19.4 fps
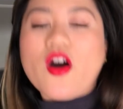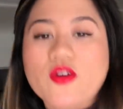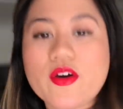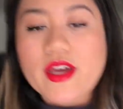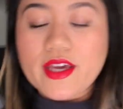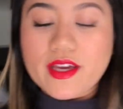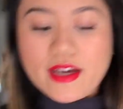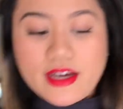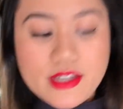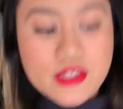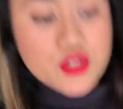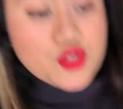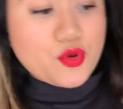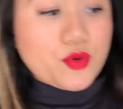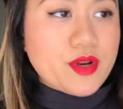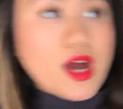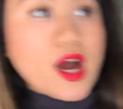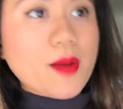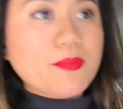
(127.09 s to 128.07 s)
Okay, guys,
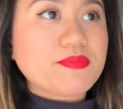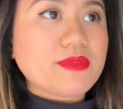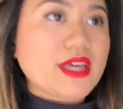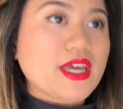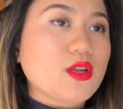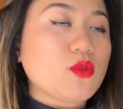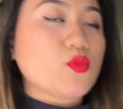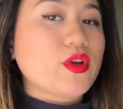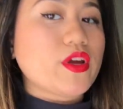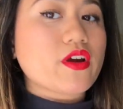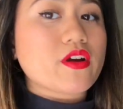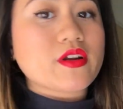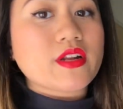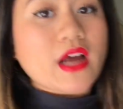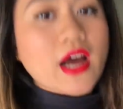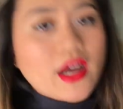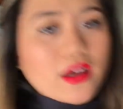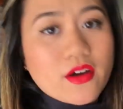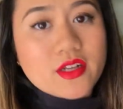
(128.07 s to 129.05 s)
so an update. We are
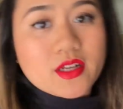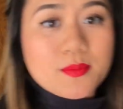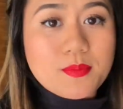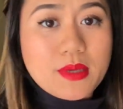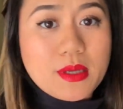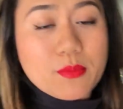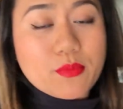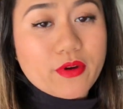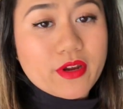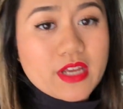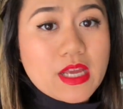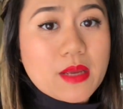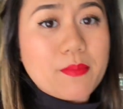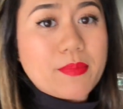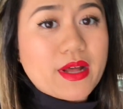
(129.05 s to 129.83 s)
not going to be bringing